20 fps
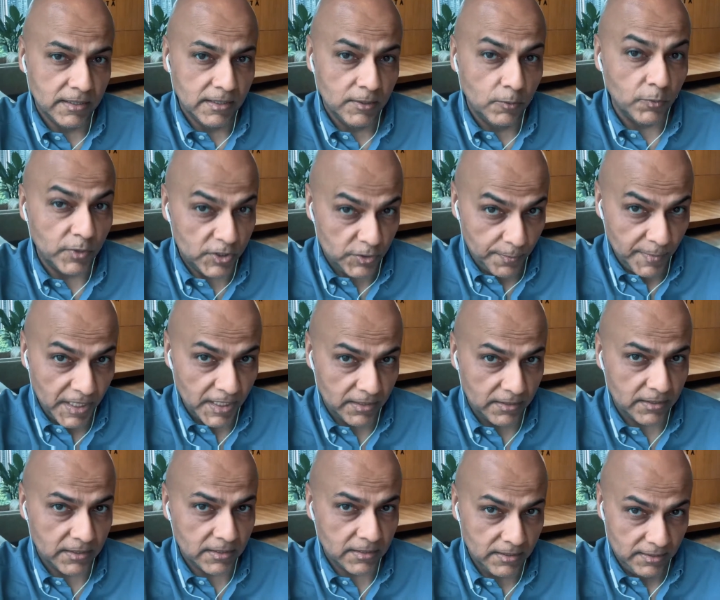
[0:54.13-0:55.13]
Which
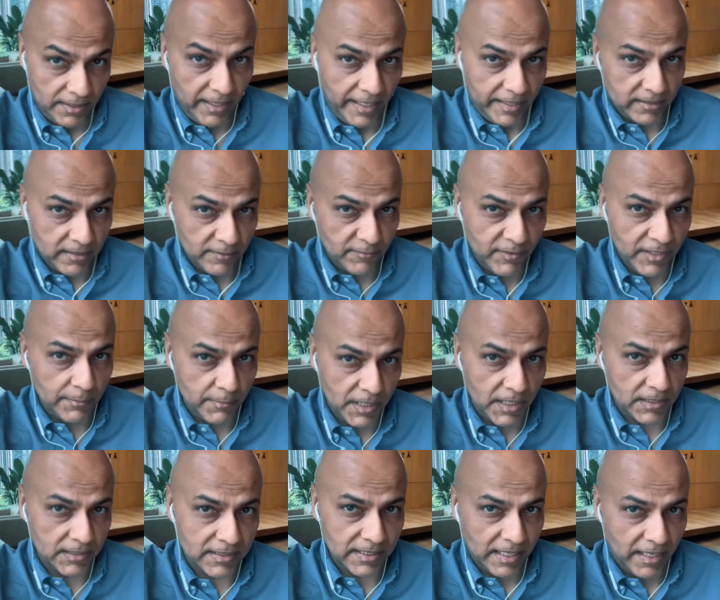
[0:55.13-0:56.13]
means, actively
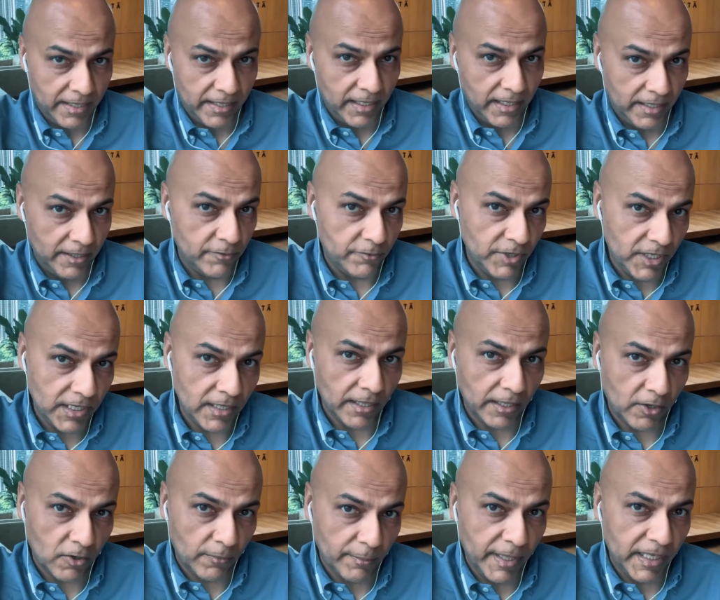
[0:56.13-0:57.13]
means I read, I
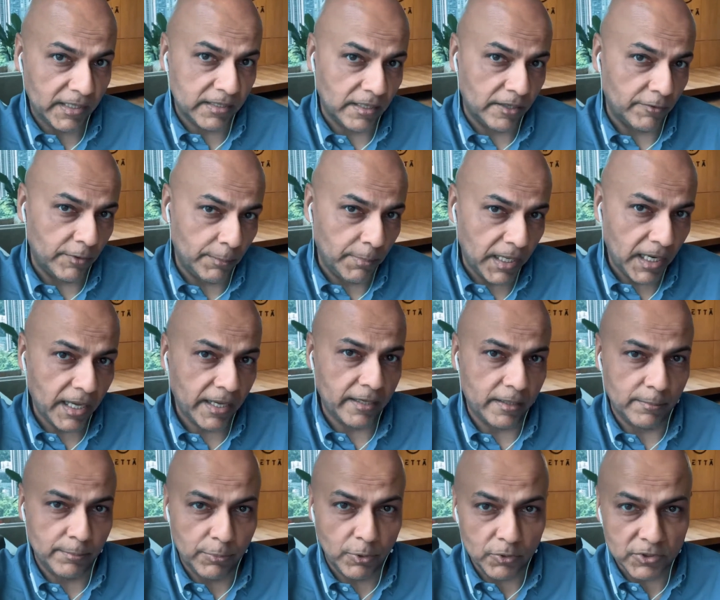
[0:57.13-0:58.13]
comment, I reply,
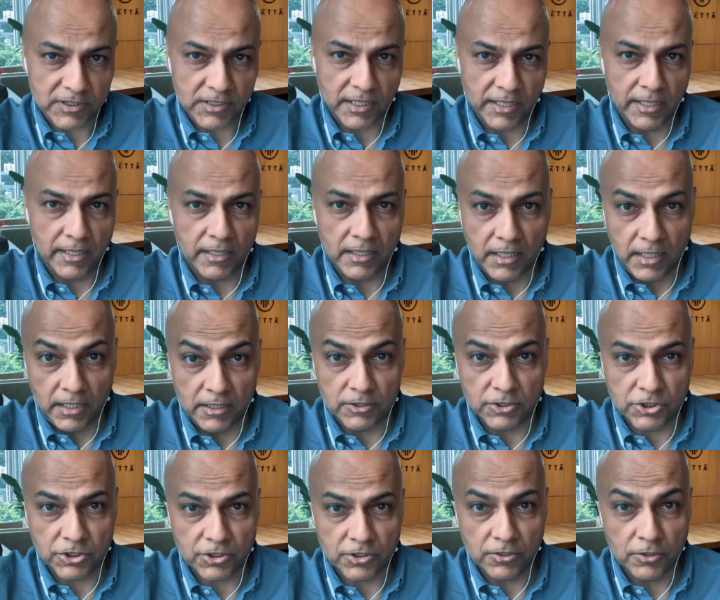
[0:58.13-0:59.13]
I post, I engage.
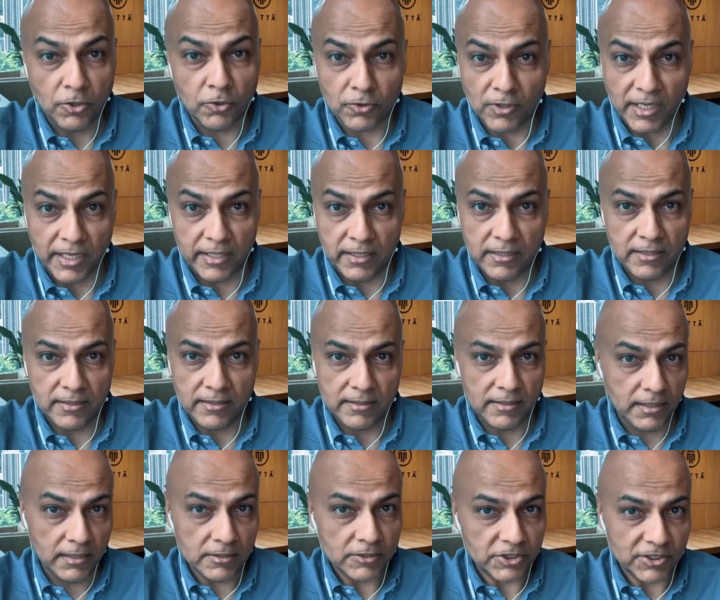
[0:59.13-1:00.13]
No, I
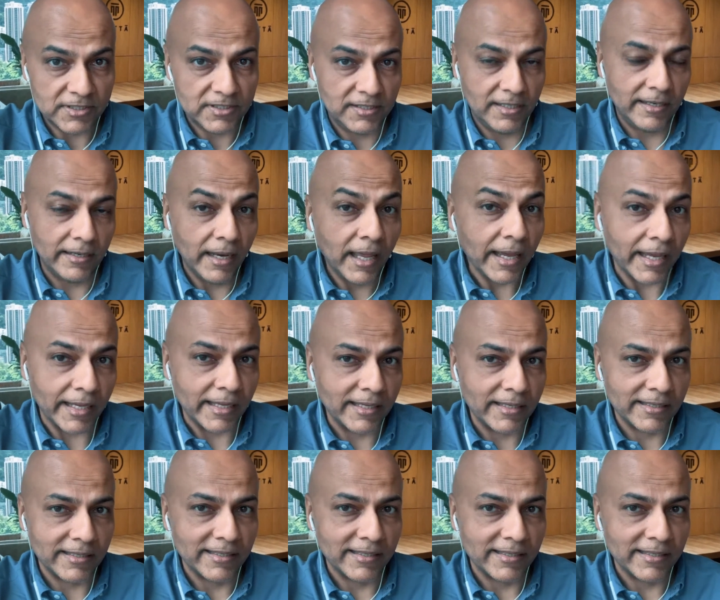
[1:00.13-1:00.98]
didn't just say like.